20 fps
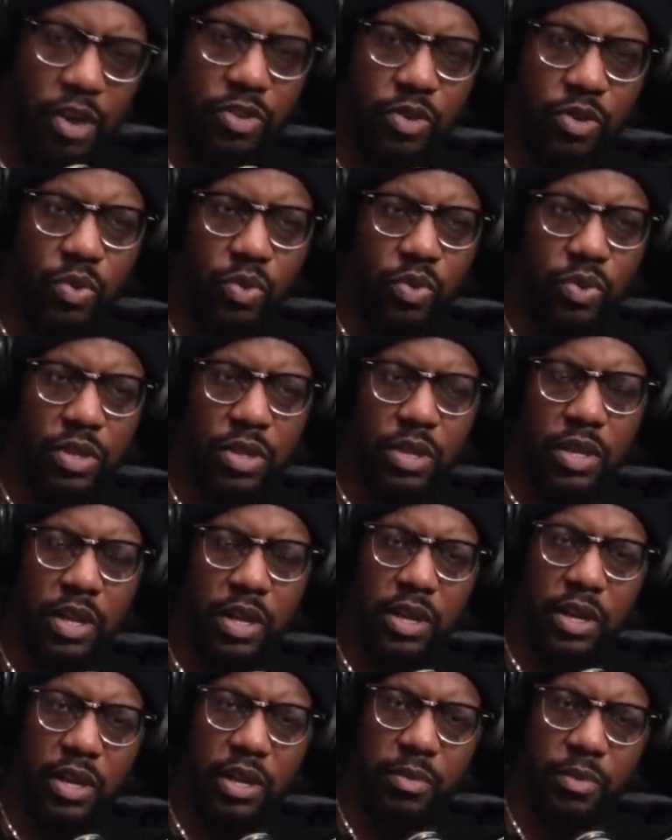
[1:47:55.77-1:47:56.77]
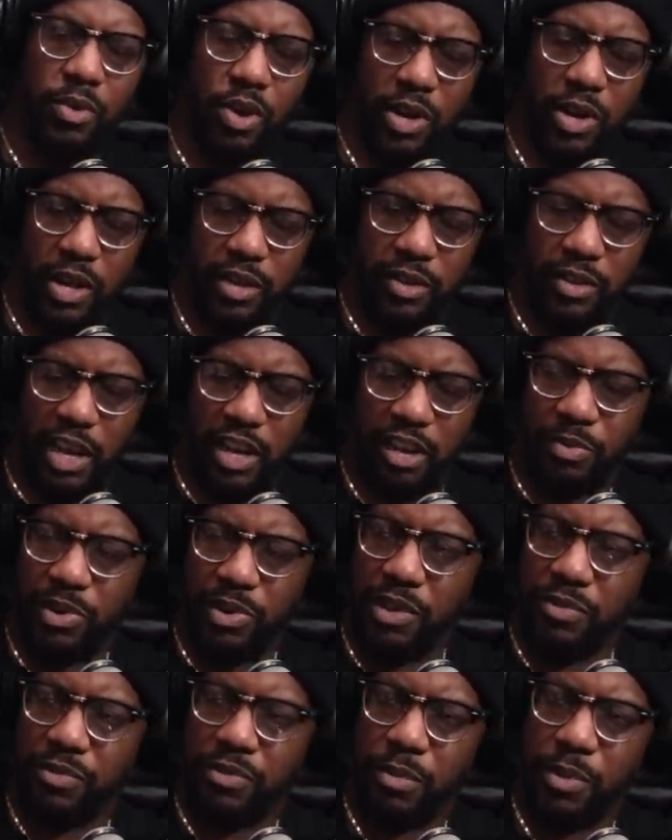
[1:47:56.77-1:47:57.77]
Arsenal got their
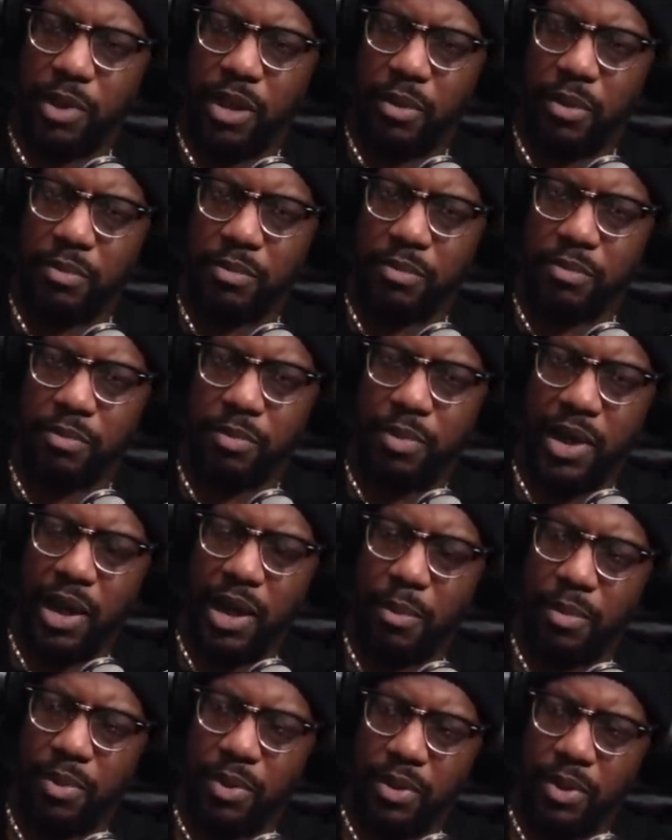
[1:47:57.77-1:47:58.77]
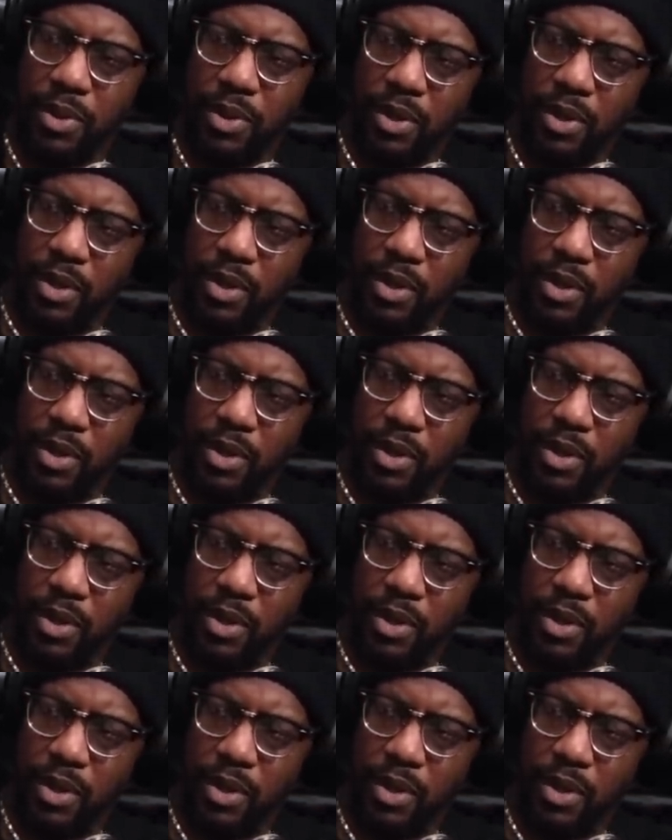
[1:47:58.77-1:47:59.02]
style of play from Pep.